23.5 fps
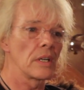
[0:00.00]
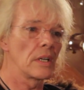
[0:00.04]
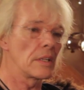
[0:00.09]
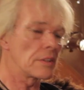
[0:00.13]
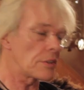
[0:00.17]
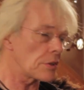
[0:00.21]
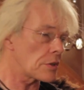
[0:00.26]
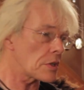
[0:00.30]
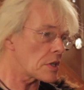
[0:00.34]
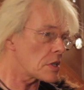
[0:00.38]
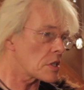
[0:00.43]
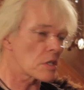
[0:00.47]

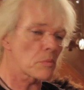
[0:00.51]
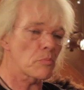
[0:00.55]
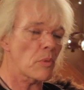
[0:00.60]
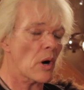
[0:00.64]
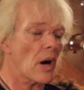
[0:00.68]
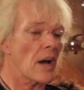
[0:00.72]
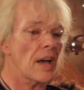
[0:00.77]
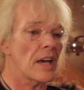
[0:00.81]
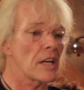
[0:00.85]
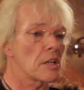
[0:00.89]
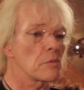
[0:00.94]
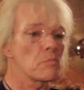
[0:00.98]
that
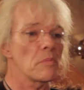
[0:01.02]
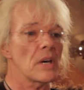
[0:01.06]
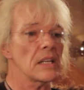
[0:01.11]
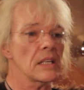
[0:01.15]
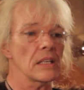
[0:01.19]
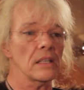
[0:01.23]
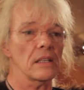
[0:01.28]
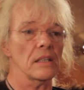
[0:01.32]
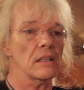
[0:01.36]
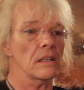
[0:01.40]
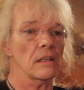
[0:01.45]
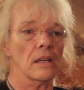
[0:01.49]
inspired many
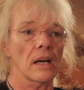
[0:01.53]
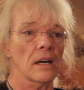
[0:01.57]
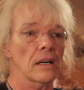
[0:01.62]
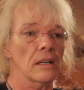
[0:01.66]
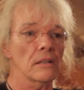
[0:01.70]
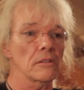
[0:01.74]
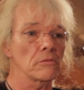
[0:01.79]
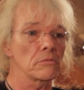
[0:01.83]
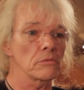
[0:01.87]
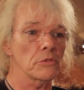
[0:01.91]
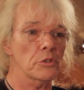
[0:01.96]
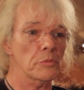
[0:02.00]

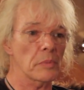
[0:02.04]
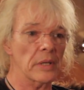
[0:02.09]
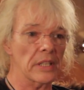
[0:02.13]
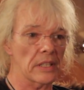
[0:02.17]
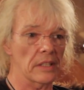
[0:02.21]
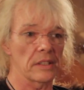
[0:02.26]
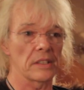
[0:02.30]
young speaker